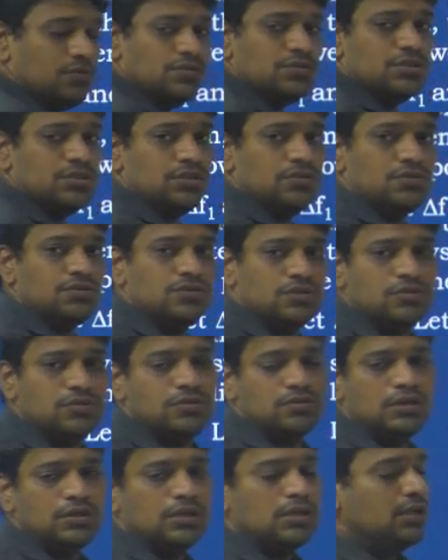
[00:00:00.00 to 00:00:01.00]
to 0.
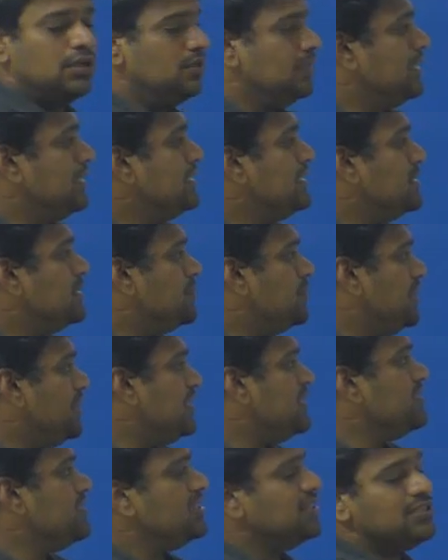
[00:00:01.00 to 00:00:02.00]
So the
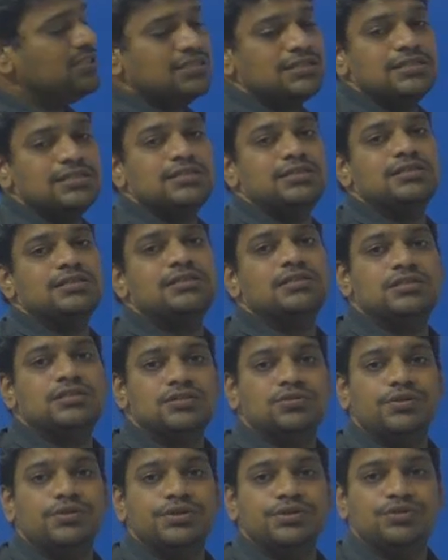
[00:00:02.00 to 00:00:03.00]
speed changer setting
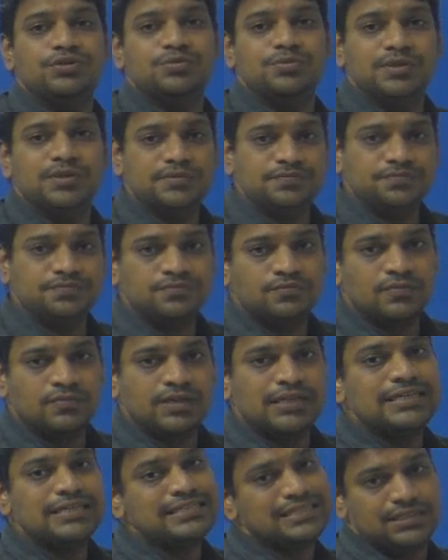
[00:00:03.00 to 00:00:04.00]
is going to be
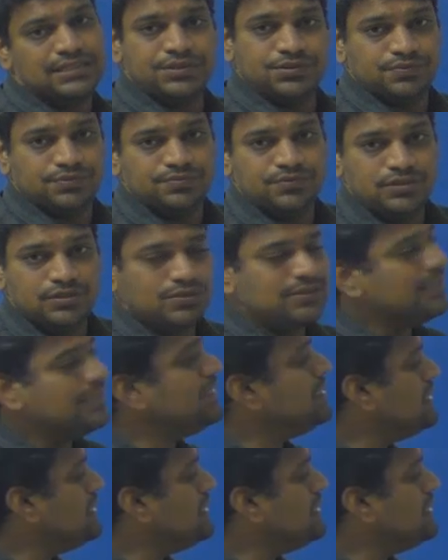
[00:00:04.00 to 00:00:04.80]
0. So there